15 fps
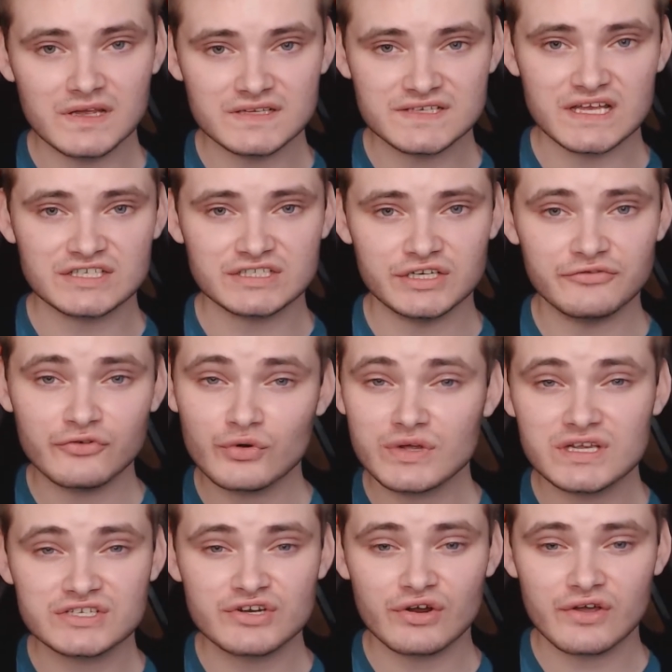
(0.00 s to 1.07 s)
is actually 4
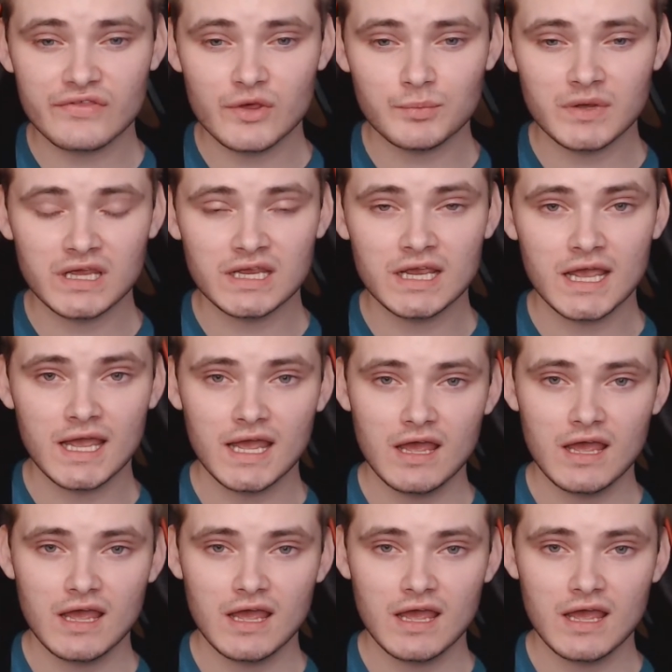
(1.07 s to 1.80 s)
years younger than me.